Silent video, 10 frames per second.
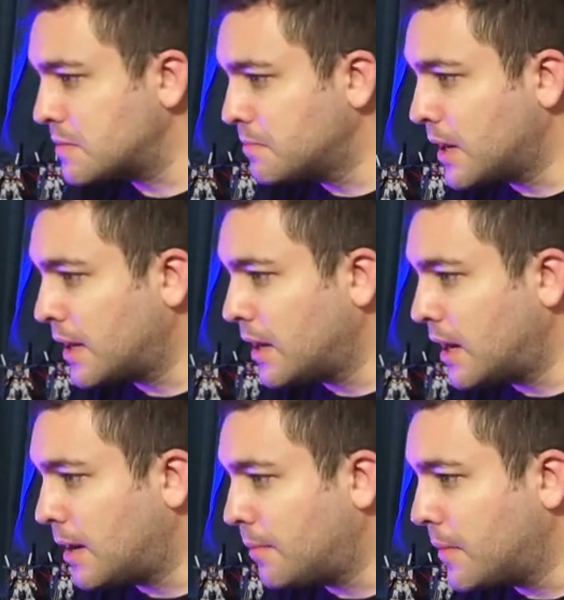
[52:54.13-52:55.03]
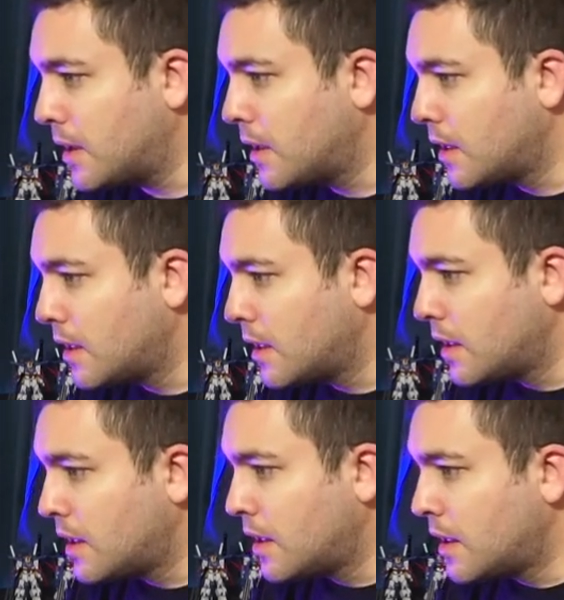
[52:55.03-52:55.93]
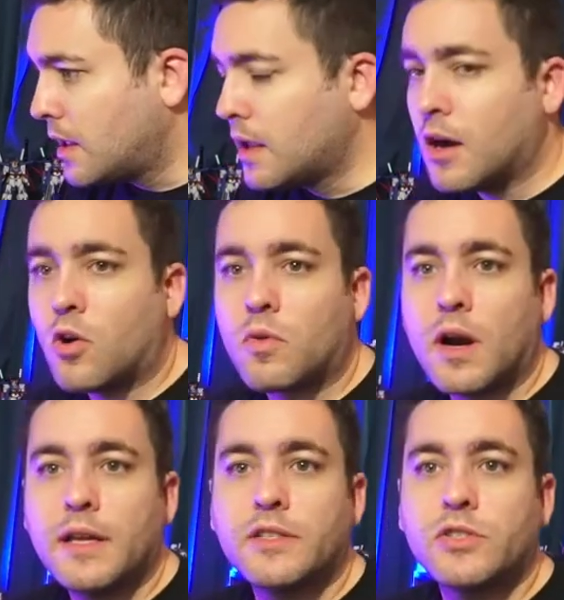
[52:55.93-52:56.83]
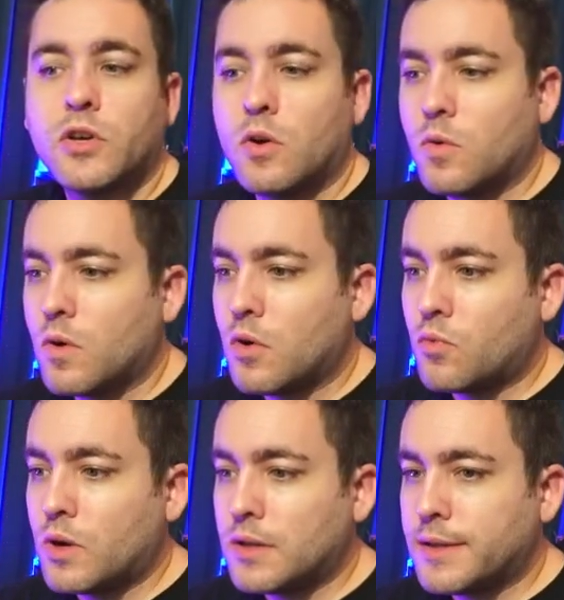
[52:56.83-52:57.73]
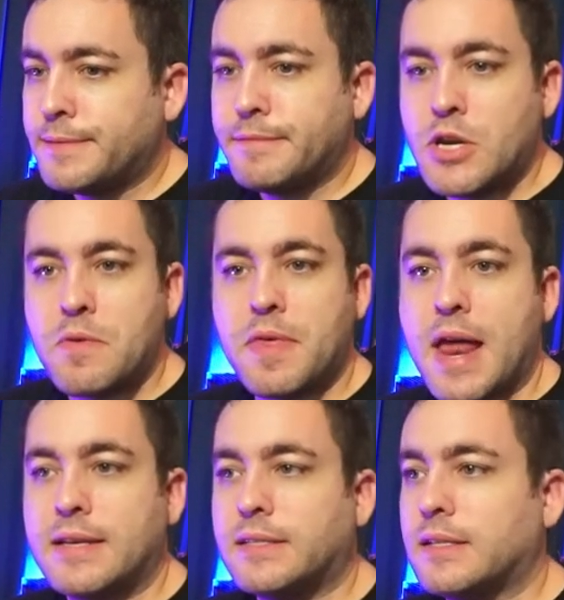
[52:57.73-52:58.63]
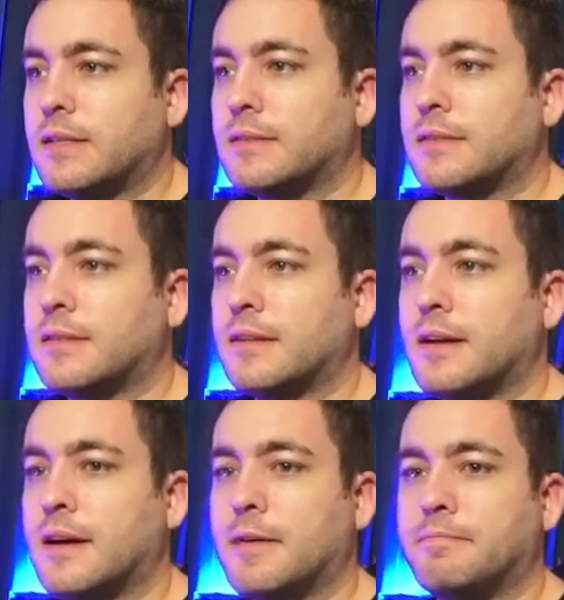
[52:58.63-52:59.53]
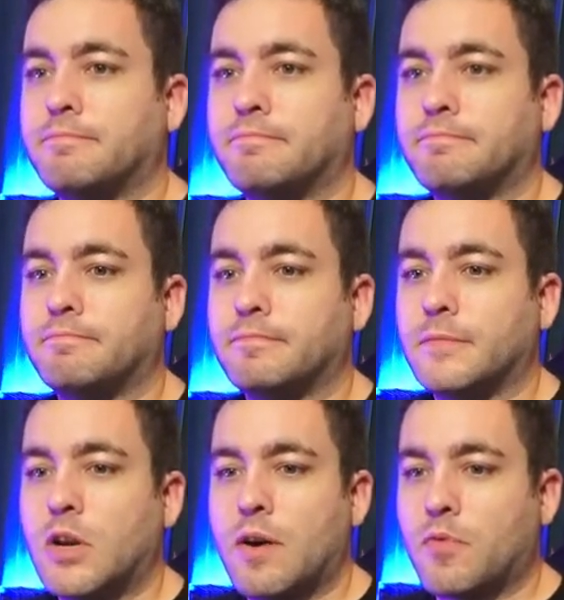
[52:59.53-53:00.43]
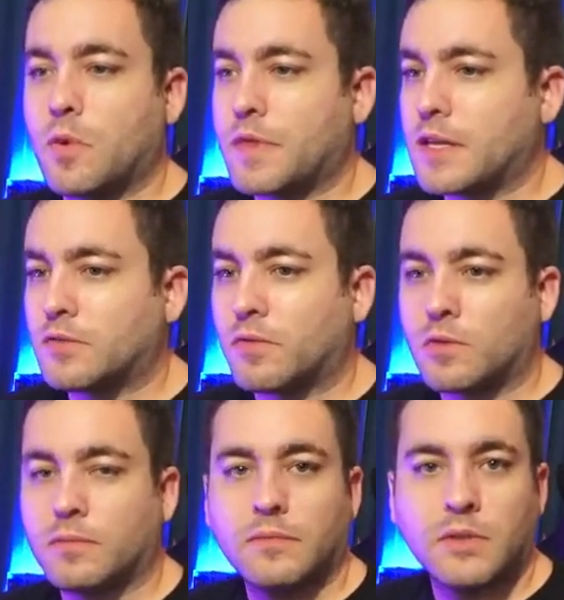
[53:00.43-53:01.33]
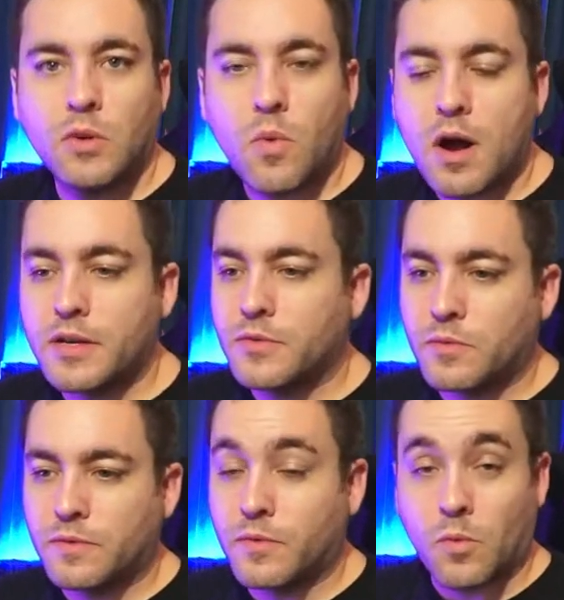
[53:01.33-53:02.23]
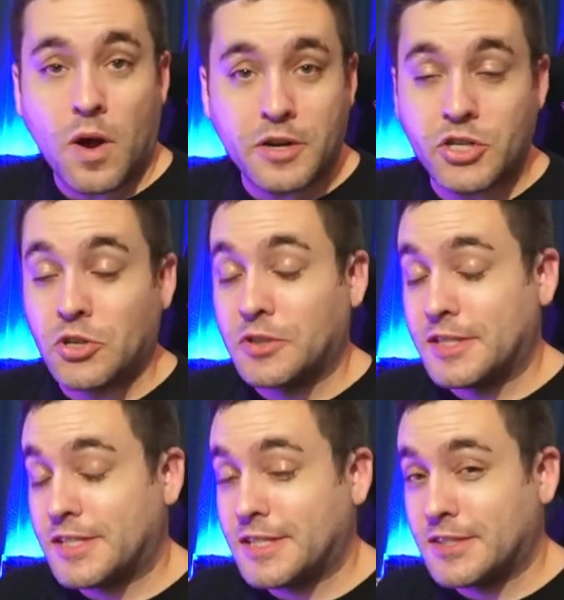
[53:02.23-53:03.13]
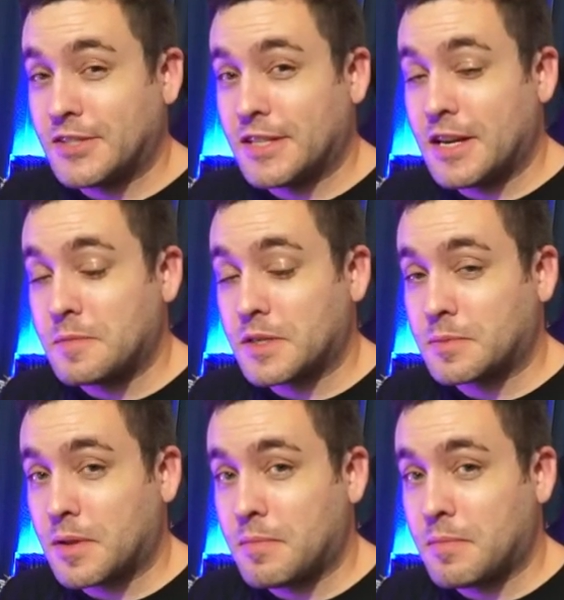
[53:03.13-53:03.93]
But um, all right. So really, you know, that is it. Um, you know, everyone, thanks for for watching or listening to the Gundam Explained